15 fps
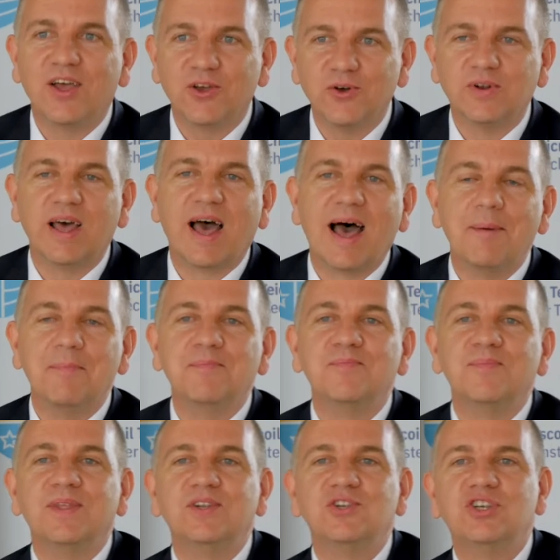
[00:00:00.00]
Good.
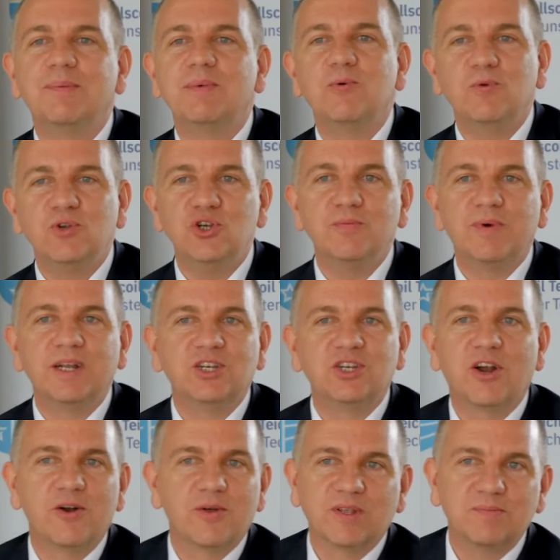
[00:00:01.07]
Jamie, would you mind
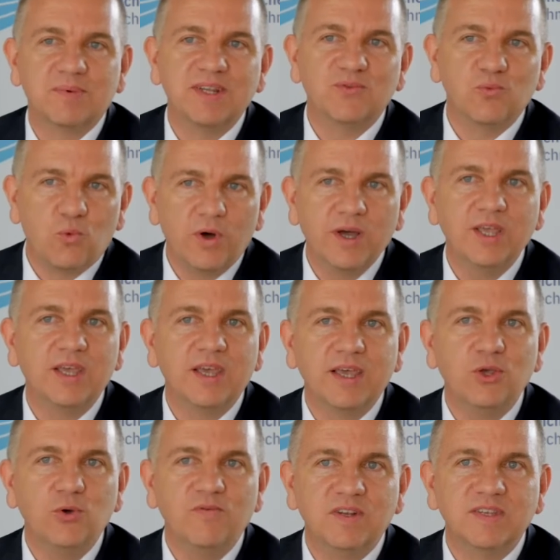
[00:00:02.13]
sharing with us, please, why
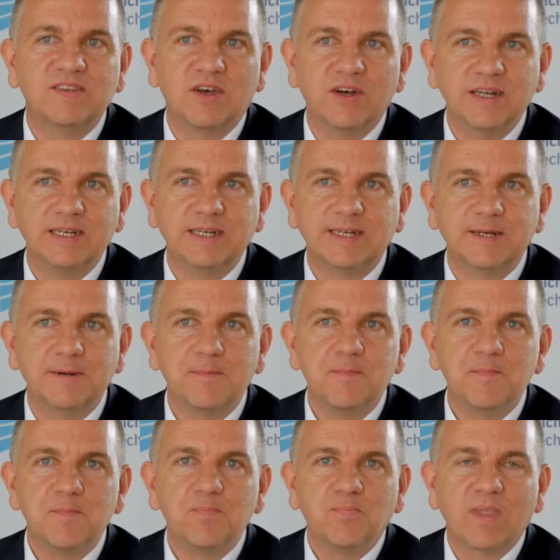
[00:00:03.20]
you've decided
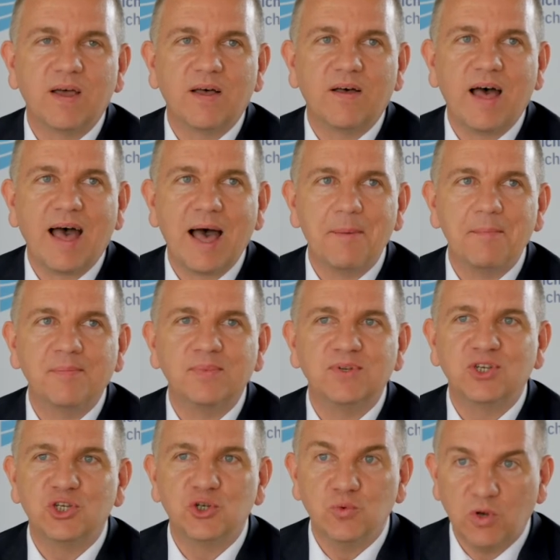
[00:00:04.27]

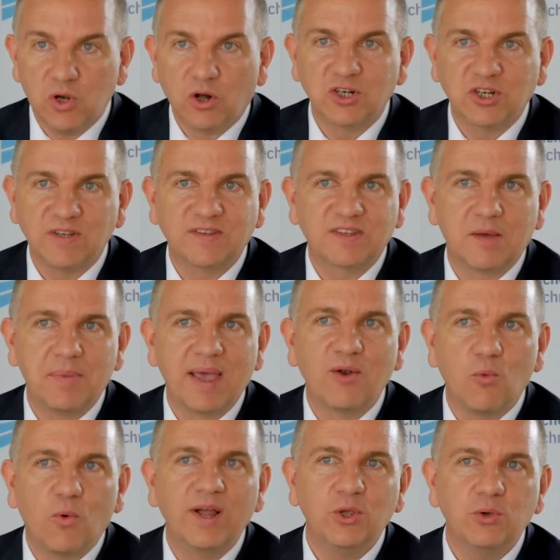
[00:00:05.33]
to launch this campaign,
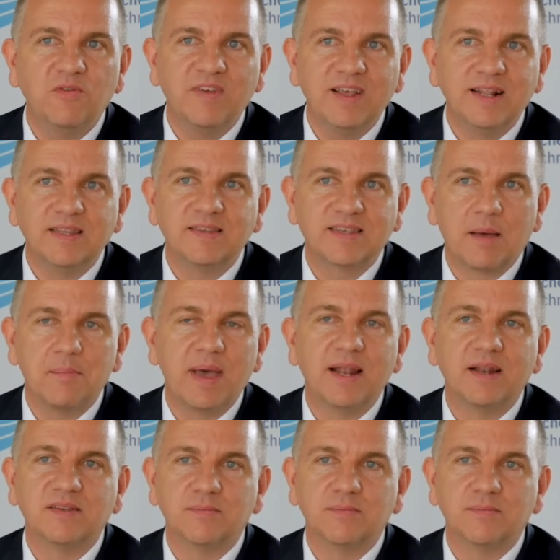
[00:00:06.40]
why you feel this campaign is